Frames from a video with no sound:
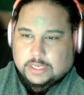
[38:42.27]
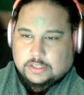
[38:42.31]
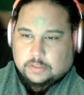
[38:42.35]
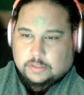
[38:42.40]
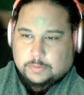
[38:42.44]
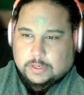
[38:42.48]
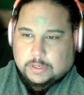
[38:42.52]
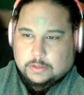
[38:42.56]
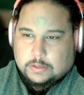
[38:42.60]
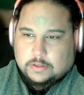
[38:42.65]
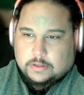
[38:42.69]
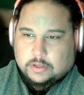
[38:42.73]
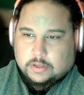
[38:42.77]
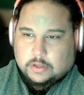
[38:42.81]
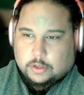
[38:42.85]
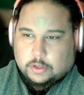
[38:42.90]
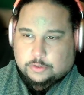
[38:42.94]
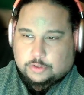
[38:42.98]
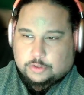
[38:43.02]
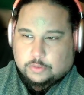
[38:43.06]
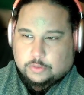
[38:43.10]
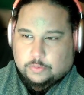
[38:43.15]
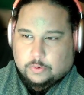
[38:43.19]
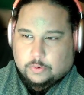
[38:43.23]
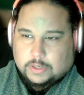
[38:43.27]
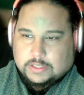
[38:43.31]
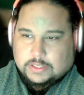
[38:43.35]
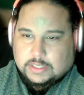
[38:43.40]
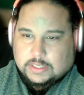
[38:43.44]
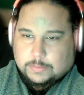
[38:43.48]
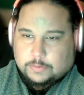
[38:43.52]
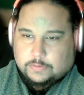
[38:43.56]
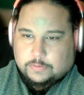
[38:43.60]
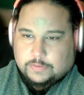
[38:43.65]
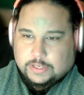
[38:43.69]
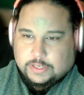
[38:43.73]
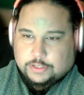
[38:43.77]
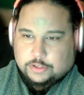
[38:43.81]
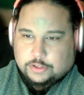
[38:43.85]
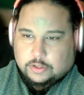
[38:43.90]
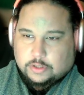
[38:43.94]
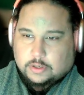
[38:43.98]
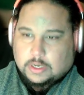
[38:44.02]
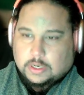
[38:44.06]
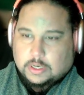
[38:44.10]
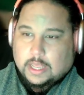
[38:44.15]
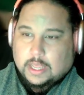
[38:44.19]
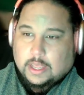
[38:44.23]
Gaetz replied with a culture warring double
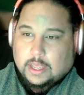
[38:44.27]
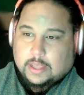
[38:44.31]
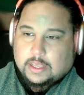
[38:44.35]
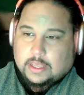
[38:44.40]
feature.